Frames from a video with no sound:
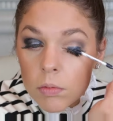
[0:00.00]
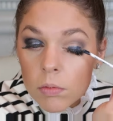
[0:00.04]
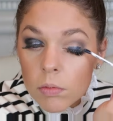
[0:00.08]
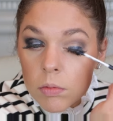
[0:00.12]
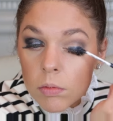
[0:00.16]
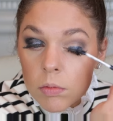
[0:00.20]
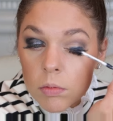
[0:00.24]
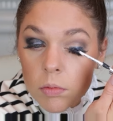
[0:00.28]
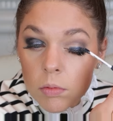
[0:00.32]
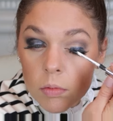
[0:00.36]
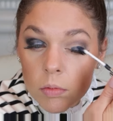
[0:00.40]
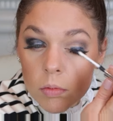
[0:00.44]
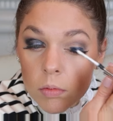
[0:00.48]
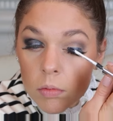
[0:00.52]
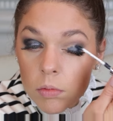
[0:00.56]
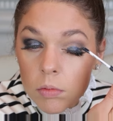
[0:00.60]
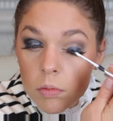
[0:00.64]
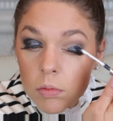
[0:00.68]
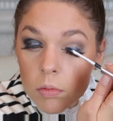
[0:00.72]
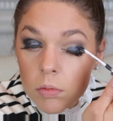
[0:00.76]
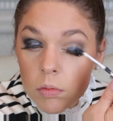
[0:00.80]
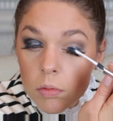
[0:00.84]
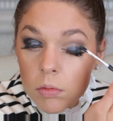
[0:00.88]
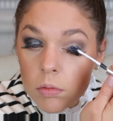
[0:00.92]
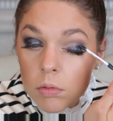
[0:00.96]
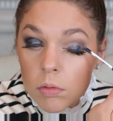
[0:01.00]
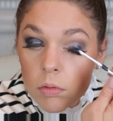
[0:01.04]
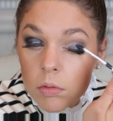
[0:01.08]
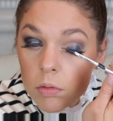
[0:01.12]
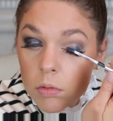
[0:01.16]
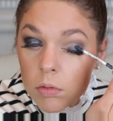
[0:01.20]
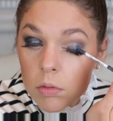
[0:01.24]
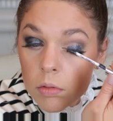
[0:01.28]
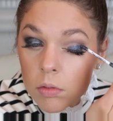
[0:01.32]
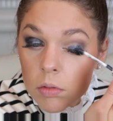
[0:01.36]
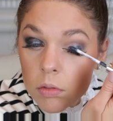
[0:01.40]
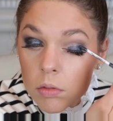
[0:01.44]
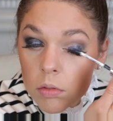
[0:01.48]

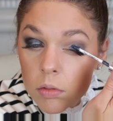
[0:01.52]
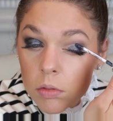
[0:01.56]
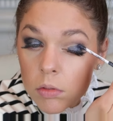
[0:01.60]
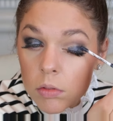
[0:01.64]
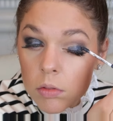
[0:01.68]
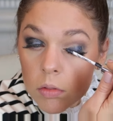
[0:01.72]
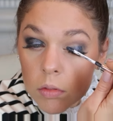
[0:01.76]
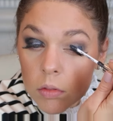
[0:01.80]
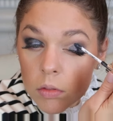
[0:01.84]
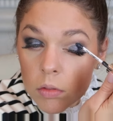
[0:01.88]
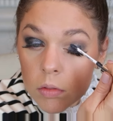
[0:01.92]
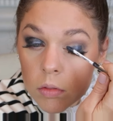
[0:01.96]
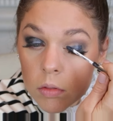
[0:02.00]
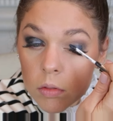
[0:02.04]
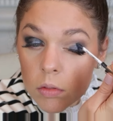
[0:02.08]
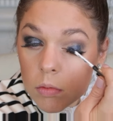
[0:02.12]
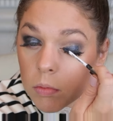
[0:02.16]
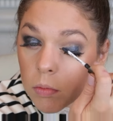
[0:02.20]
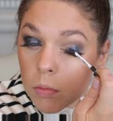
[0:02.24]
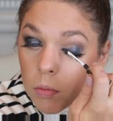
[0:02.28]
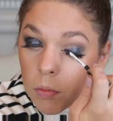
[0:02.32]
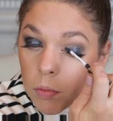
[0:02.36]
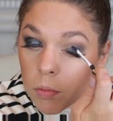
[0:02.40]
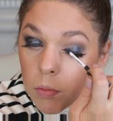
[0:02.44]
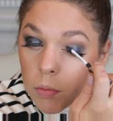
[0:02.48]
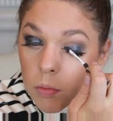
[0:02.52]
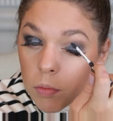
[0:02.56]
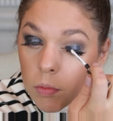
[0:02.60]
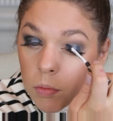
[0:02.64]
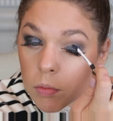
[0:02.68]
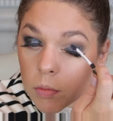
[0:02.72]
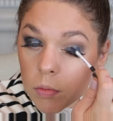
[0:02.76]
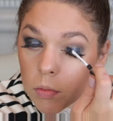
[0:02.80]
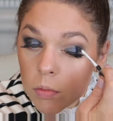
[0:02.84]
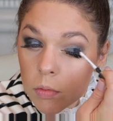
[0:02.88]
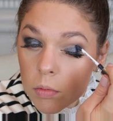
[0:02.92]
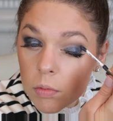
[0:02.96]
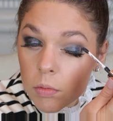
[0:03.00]

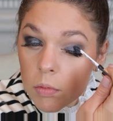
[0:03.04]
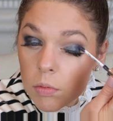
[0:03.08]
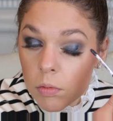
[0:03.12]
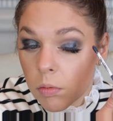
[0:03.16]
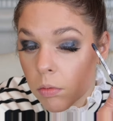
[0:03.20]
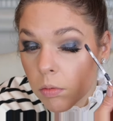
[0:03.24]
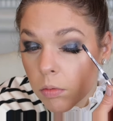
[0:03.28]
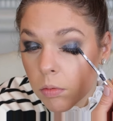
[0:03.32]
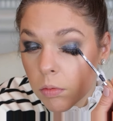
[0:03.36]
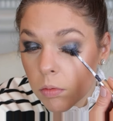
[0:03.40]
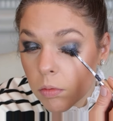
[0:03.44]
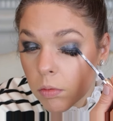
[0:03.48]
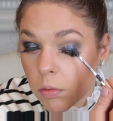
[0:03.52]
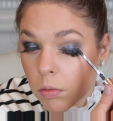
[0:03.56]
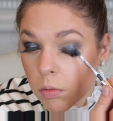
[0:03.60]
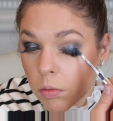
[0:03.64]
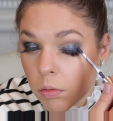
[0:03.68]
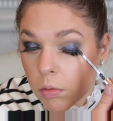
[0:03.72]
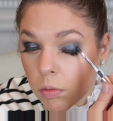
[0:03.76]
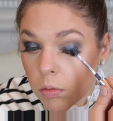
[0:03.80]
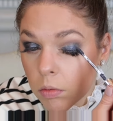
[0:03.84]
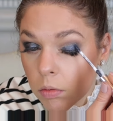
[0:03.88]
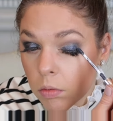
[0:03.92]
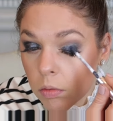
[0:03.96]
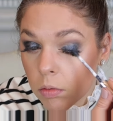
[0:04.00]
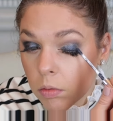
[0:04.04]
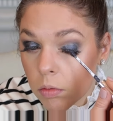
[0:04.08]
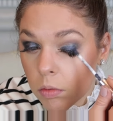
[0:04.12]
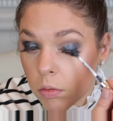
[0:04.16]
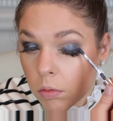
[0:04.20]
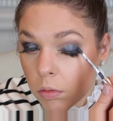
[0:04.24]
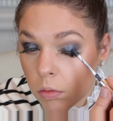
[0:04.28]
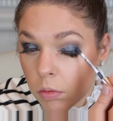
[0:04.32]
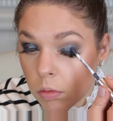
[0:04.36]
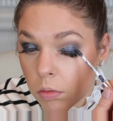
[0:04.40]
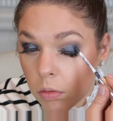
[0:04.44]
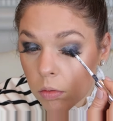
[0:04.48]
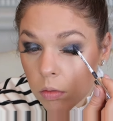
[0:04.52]

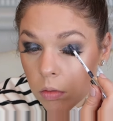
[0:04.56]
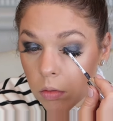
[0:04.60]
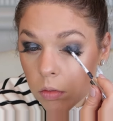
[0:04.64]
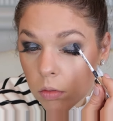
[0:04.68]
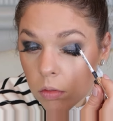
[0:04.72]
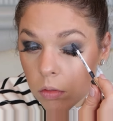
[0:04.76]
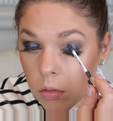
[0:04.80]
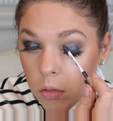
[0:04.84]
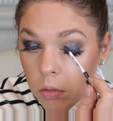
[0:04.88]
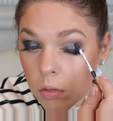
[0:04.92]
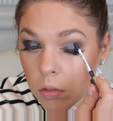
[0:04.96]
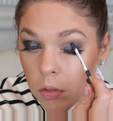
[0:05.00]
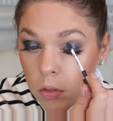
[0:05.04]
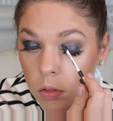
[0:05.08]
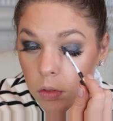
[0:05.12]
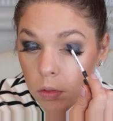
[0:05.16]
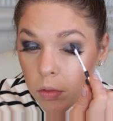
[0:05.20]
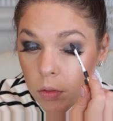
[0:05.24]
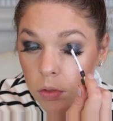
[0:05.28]
No one is speaking in this clip.